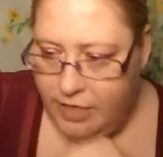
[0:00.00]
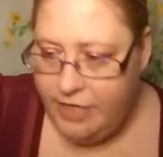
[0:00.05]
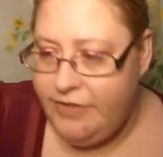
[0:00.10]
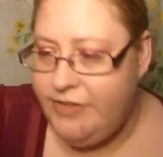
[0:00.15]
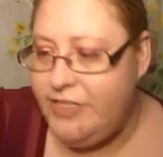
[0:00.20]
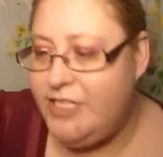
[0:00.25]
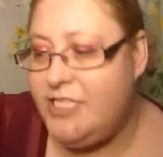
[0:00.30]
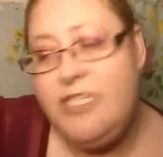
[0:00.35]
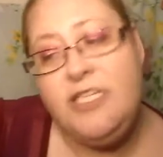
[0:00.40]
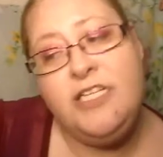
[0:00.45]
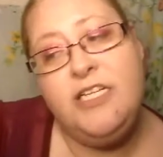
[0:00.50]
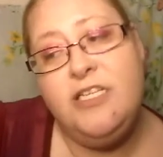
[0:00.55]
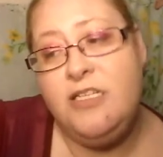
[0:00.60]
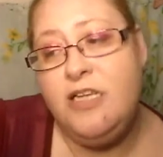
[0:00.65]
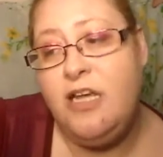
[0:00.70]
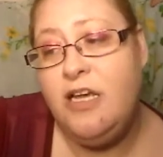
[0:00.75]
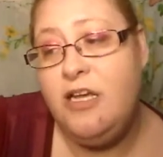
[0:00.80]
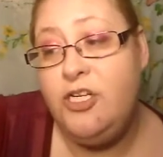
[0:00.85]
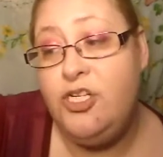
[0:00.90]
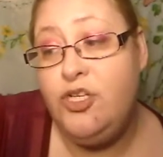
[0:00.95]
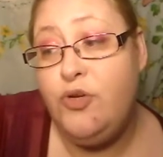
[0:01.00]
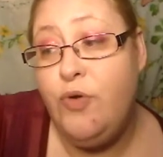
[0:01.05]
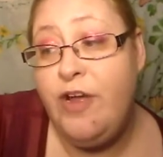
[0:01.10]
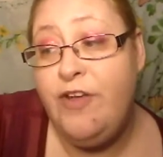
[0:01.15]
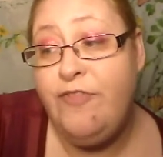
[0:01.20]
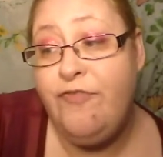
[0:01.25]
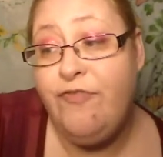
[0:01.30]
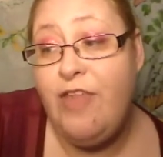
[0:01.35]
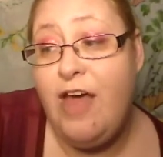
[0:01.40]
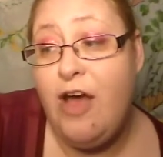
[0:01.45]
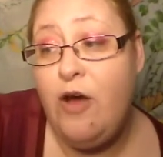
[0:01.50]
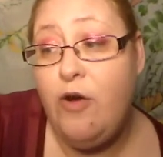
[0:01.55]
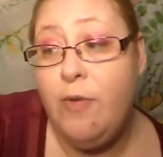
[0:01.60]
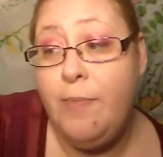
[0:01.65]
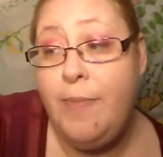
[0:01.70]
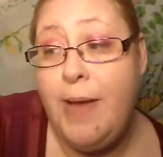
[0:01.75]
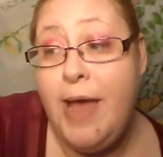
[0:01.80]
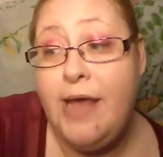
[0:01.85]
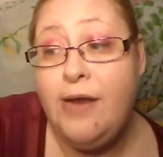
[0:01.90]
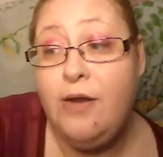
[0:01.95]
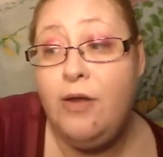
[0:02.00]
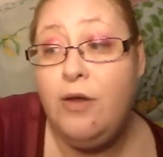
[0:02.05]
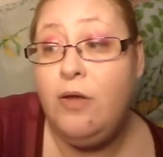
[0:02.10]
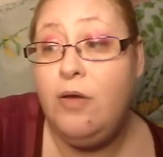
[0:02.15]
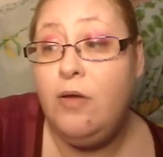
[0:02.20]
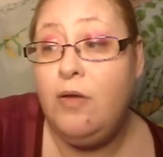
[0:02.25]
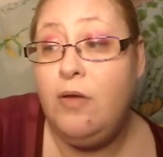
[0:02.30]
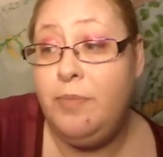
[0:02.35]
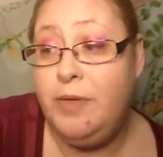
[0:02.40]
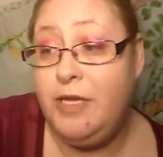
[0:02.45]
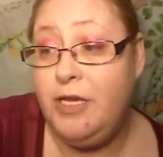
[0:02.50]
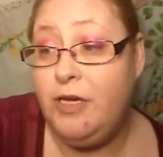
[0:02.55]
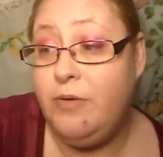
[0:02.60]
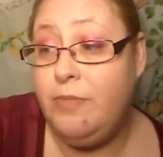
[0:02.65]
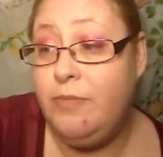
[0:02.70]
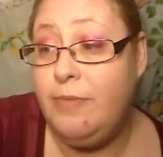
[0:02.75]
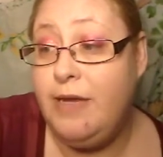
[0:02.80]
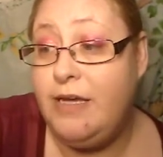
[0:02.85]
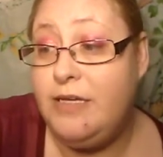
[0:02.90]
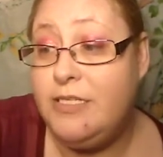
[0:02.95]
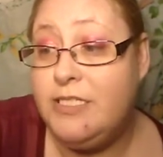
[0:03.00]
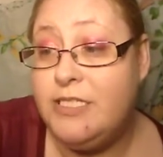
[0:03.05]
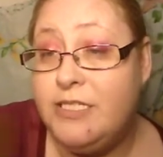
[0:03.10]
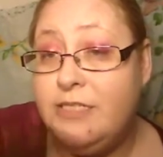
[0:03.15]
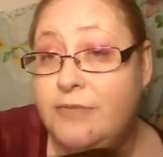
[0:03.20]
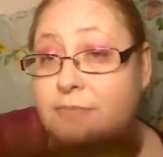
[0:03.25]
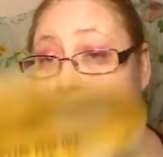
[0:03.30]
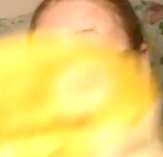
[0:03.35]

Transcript: and this is a joy flower petal peel mask